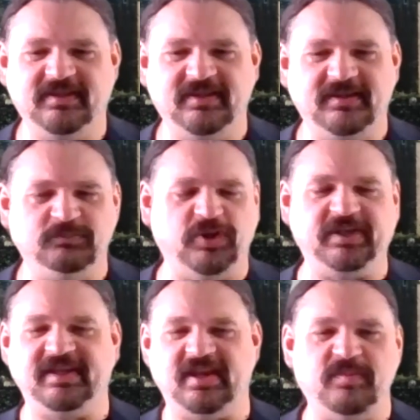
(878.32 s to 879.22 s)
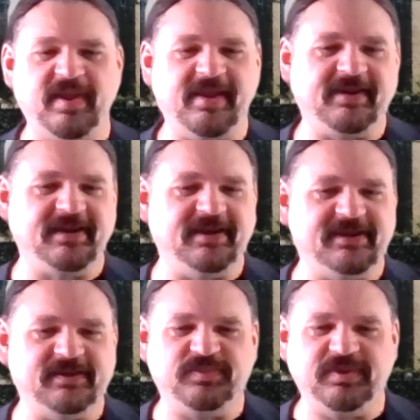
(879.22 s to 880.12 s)
bringing it back
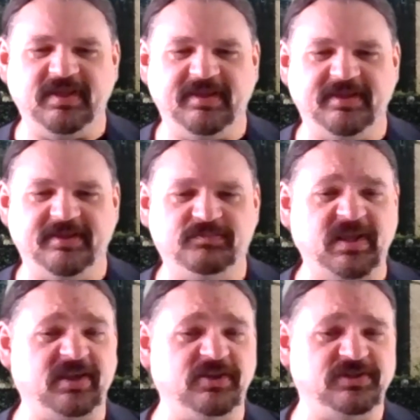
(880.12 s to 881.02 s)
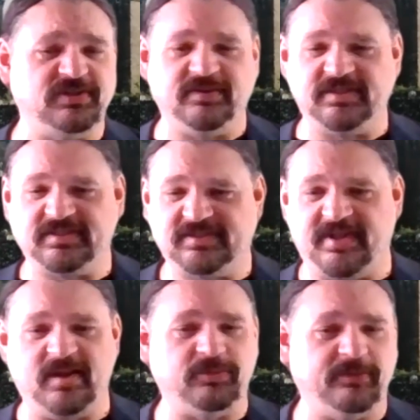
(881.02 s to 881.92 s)
up, and making sure it's
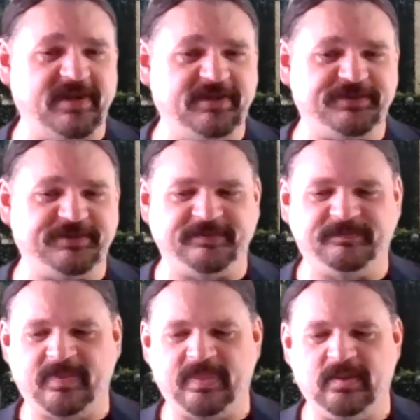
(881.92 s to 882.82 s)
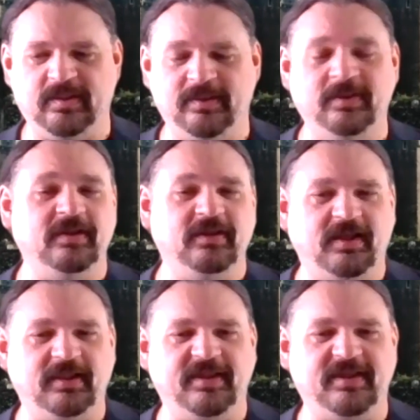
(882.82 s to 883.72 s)
operational. A
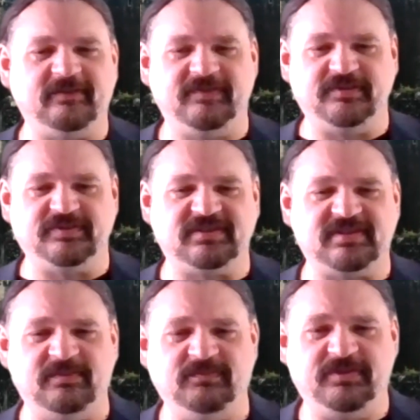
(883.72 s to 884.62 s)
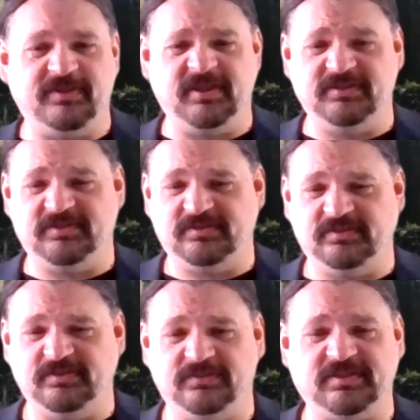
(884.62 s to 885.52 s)
lot of those same things
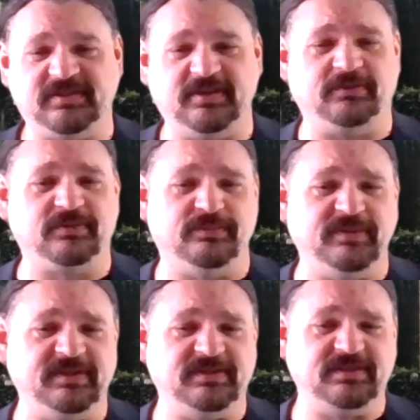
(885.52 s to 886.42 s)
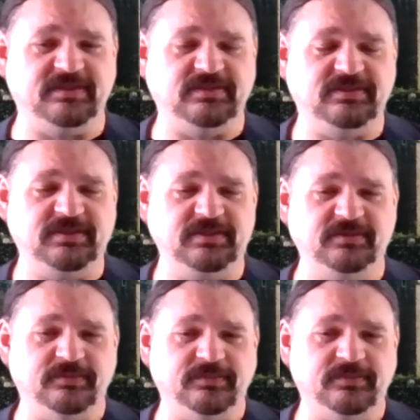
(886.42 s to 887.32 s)
you're still going to
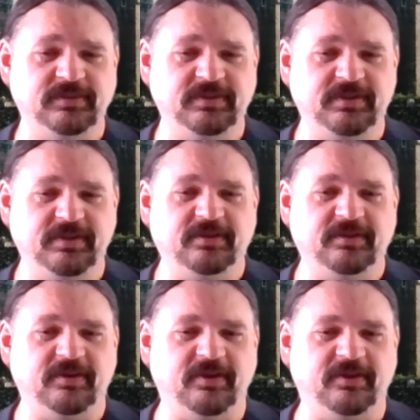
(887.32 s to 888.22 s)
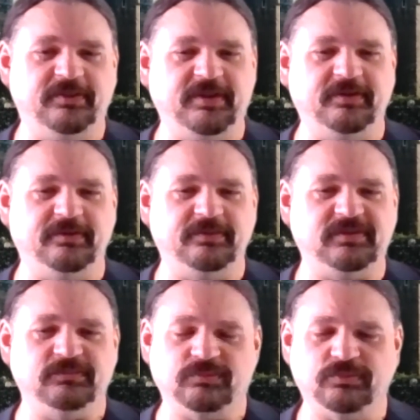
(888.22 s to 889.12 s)
do, although
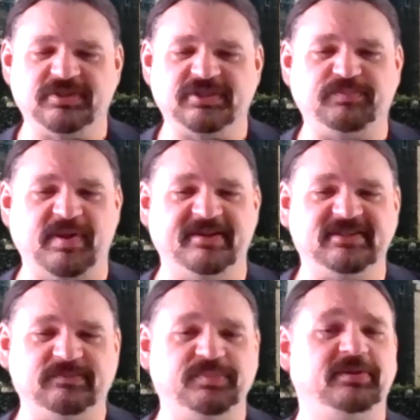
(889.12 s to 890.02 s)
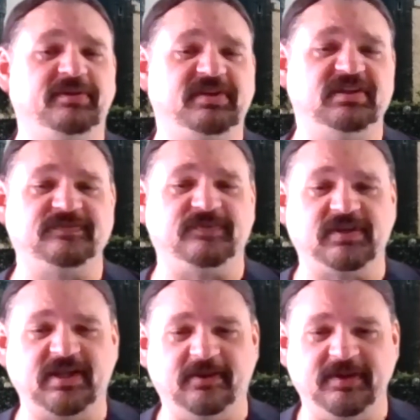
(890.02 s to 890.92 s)
the responsibilities for
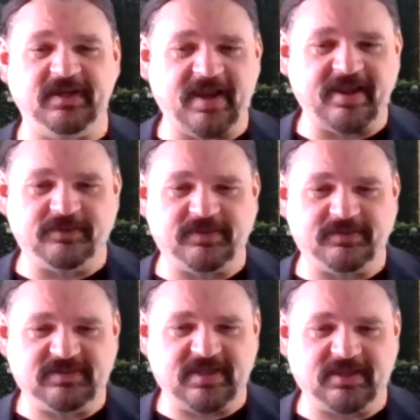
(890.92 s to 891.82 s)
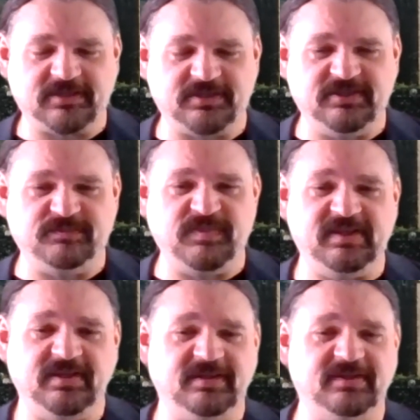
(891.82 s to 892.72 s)
carrying out those actions may
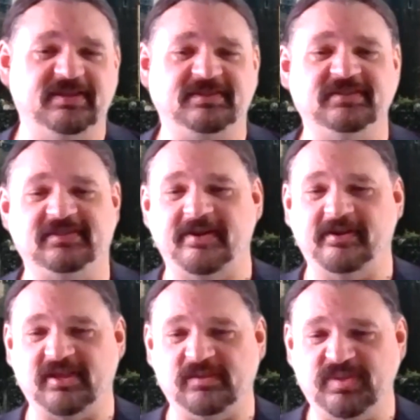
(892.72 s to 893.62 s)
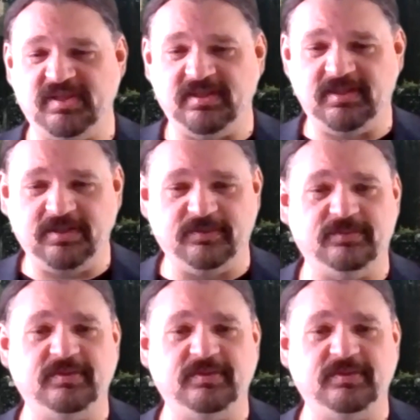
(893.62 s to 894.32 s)
not necessarily be you,